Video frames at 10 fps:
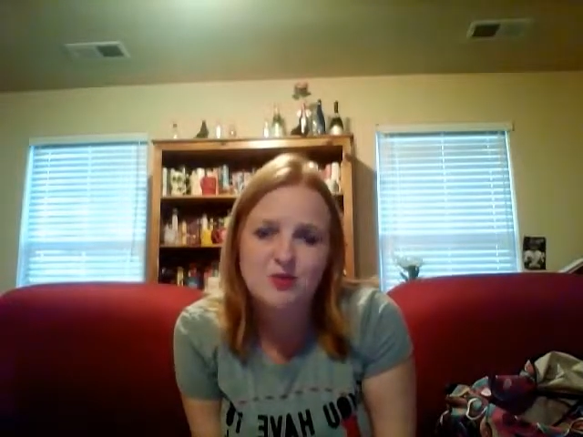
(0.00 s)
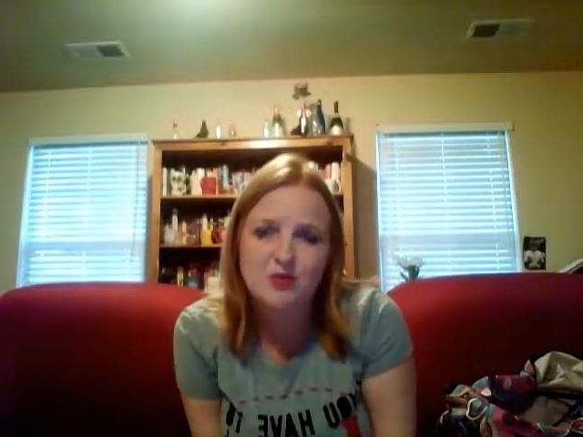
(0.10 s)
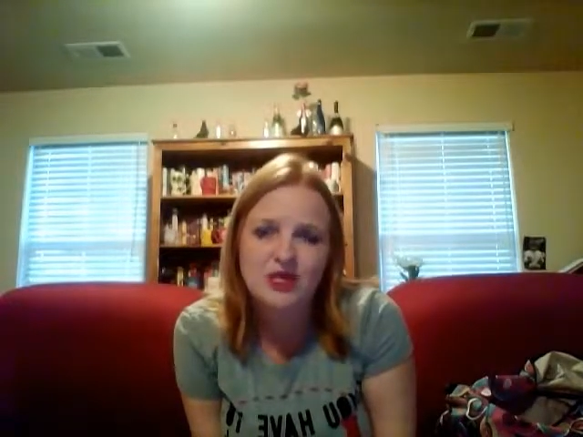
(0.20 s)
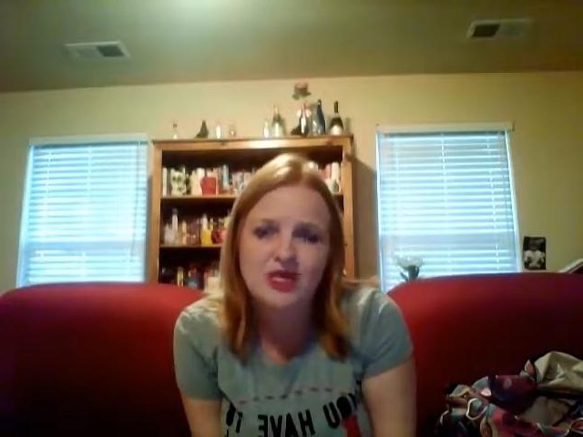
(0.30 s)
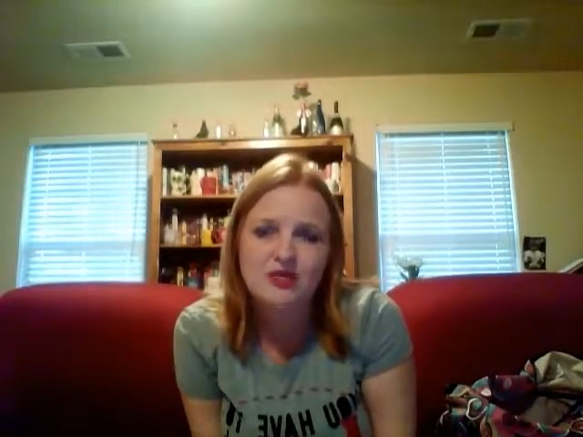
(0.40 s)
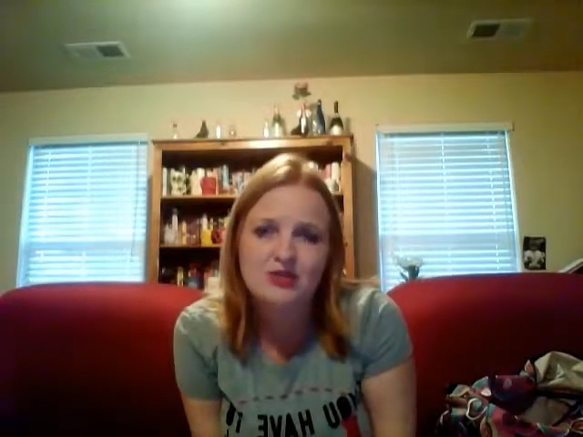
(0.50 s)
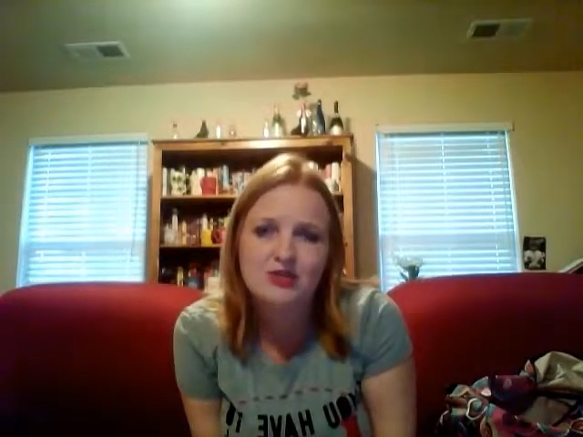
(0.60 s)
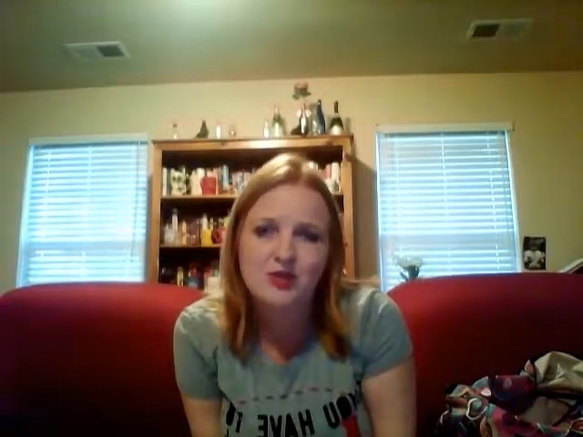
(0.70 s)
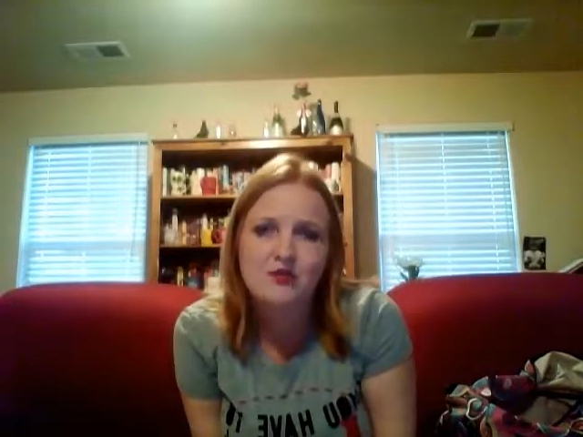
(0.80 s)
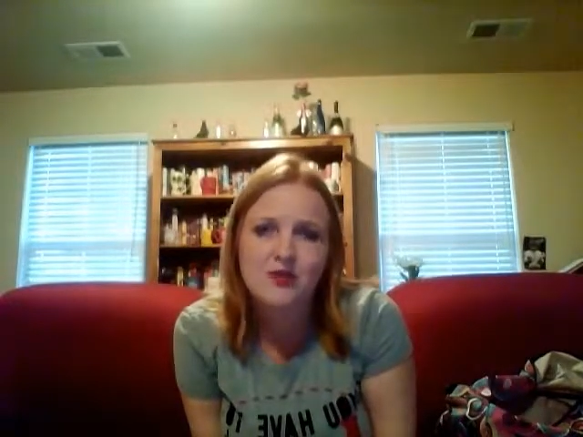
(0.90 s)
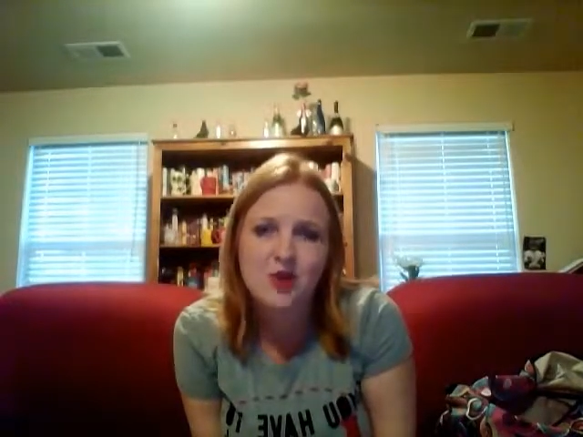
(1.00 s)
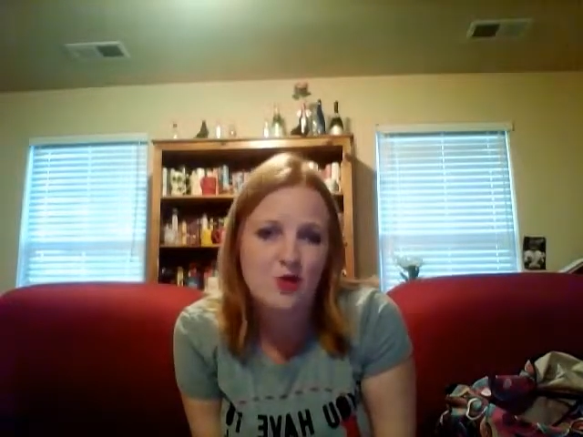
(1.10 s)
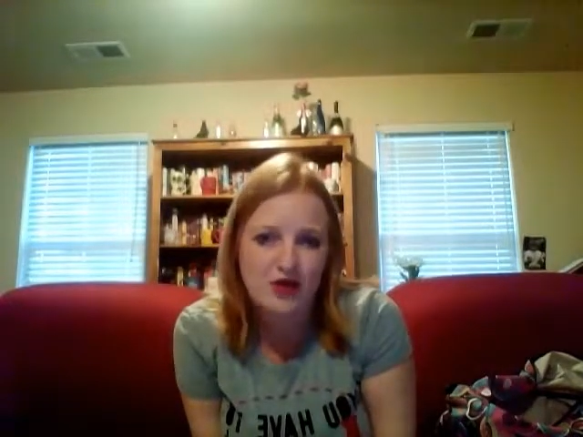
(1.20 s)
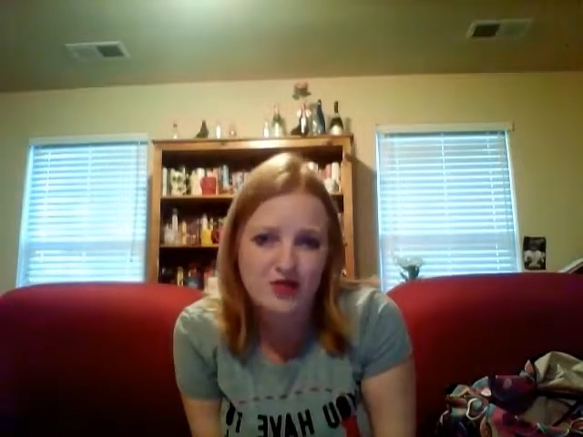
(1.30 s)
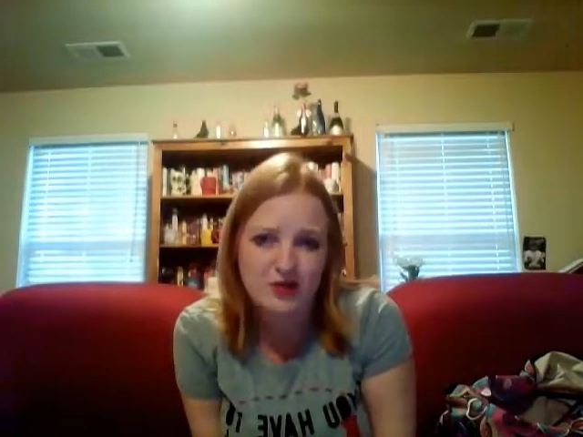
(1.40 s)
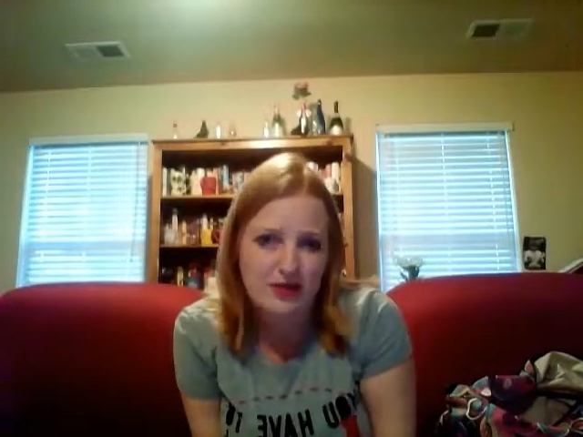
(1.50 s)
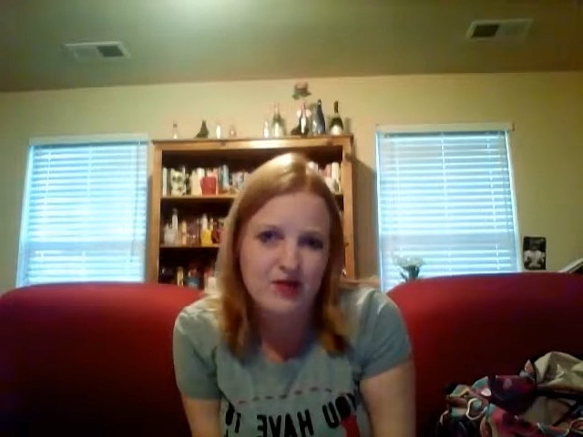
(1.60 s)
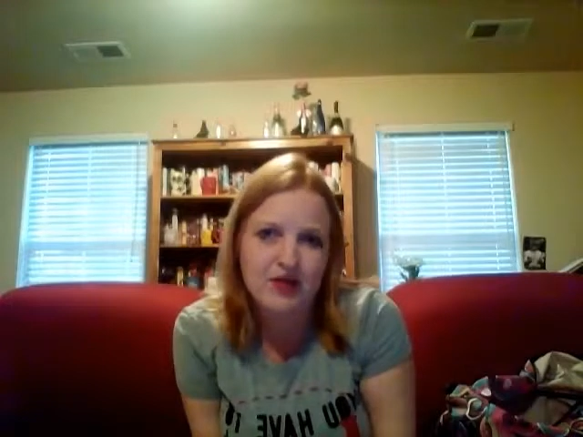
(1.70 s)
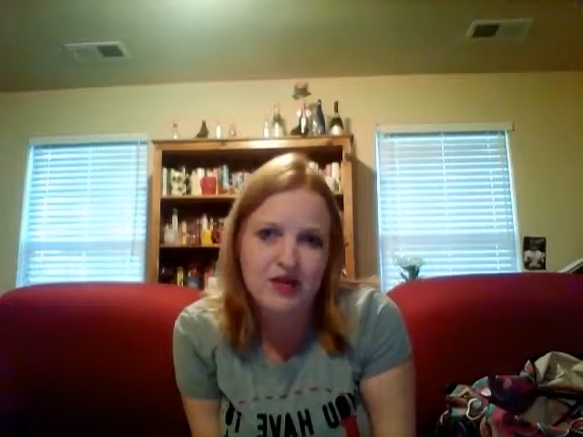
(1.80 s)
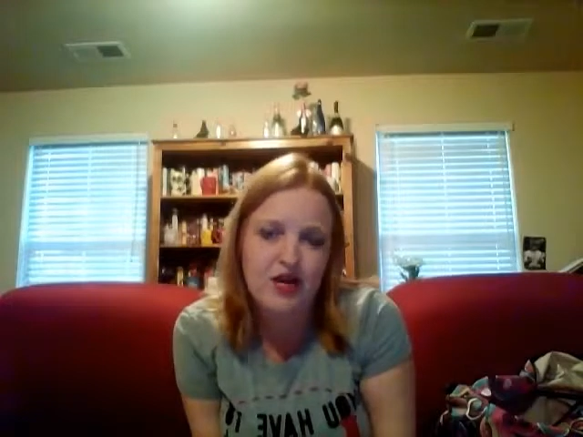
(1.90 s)
being so far away from
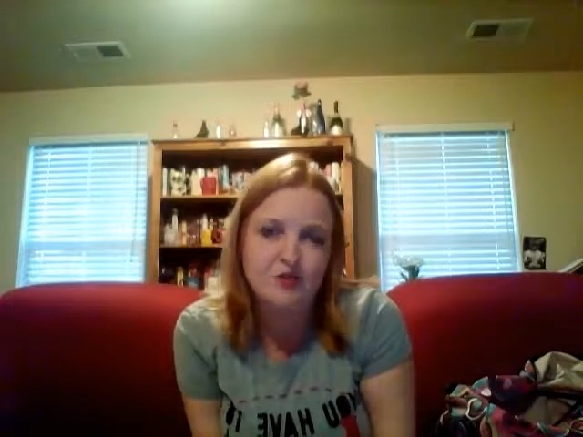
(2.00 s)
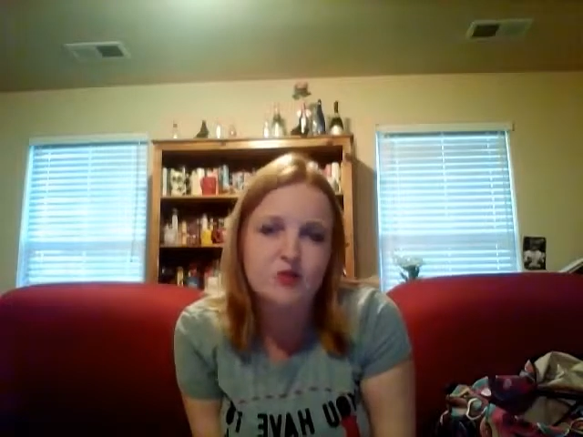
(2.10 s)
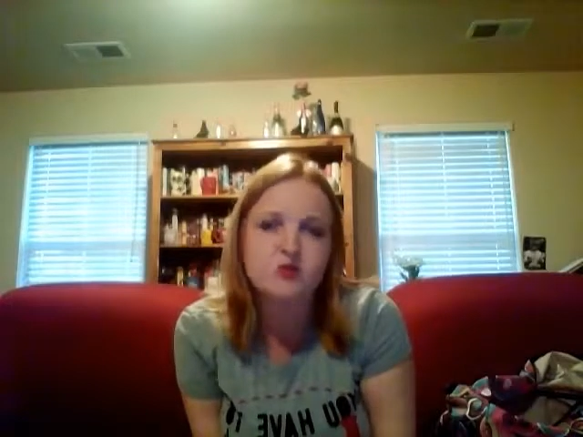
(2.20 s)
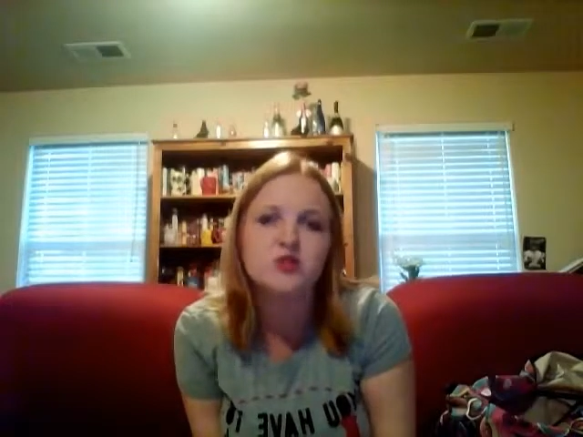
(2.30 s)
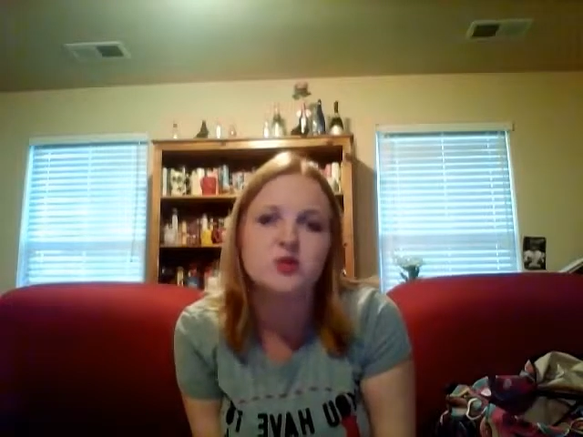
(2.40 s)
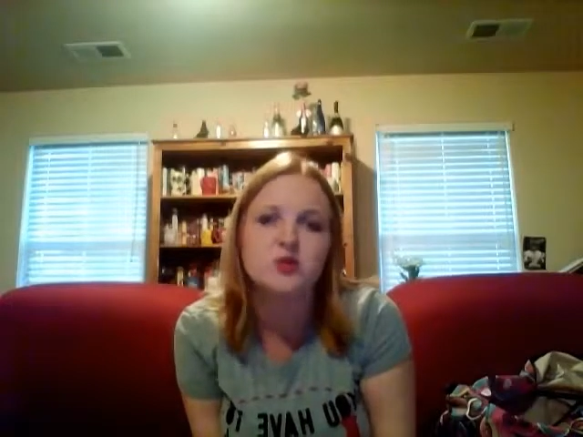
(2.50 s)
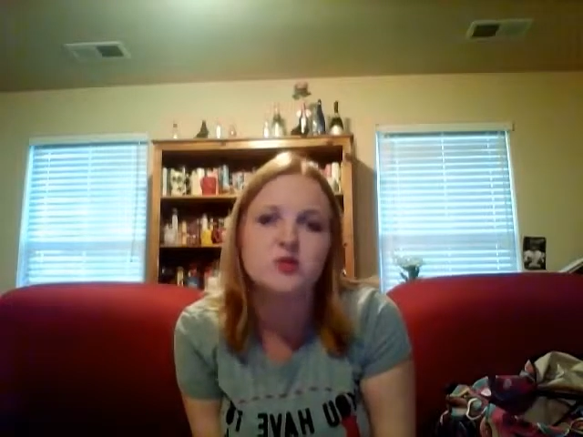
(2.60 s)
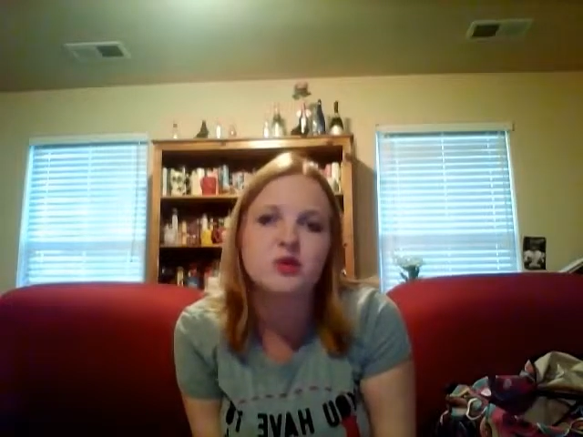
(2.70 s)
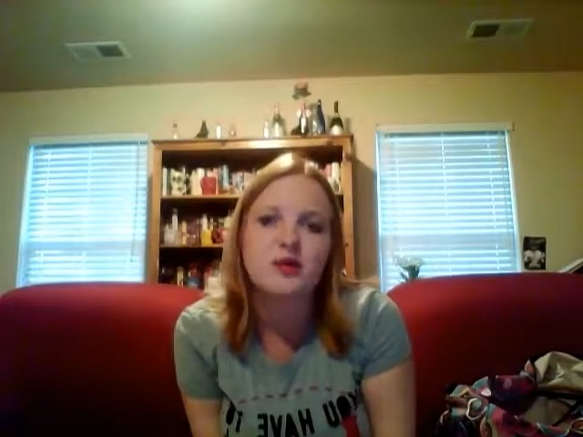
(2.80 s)
everything I'm used to.